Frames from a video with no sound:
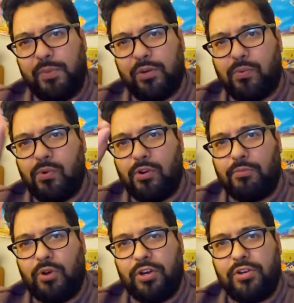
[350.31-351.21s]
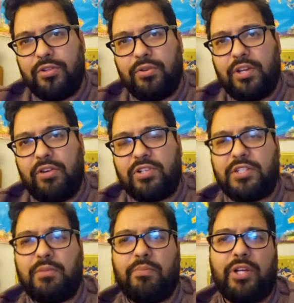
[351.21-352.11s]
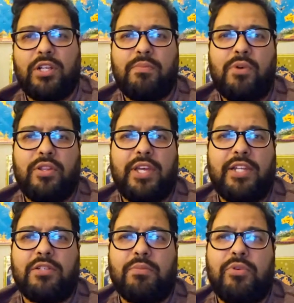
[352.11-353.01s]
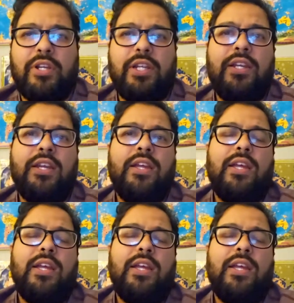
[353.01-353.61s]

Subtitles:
bit of warm water through there just to break up all that debris